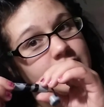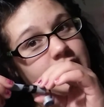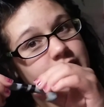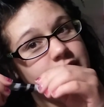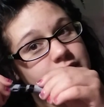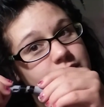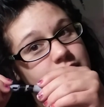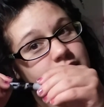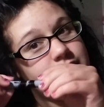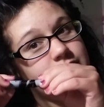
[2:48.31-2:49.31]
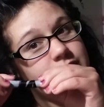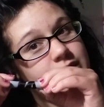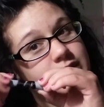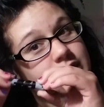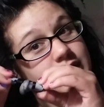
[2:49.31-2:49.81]
And sort of do
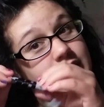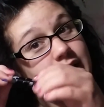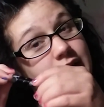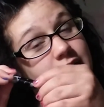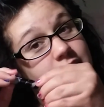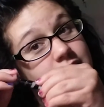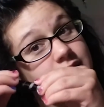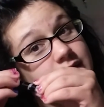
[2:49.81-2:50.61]
that.